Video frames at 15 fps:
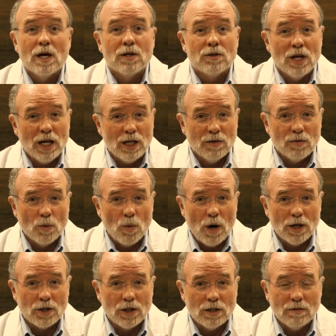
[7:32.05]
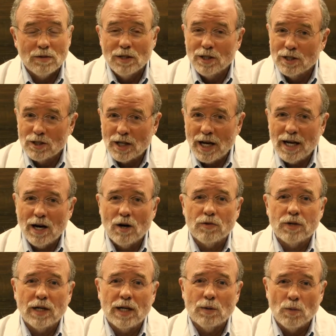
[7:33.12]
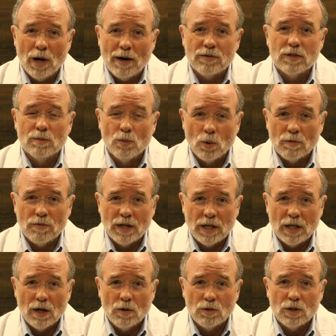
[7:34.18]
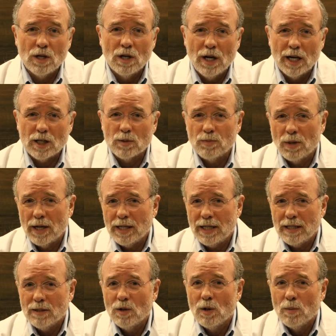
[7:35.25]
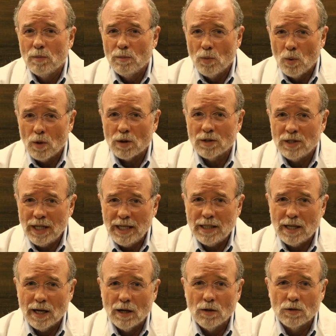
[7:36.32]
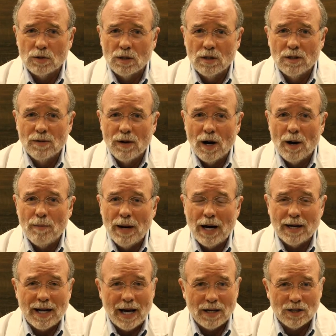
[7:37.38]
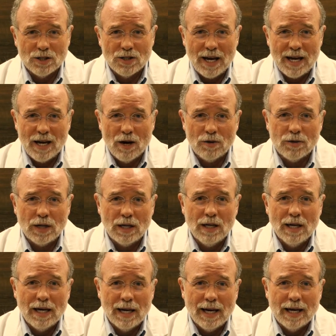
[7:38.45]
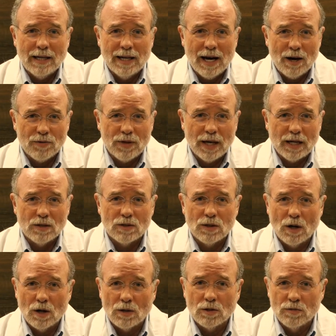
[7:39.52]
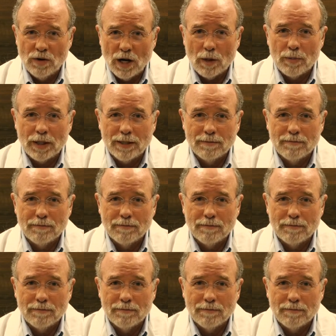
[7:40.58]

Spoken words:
Thank you for watching. Stay healthy, and we'll have some more videos explaining more details about how to stay healthy and how things are developing.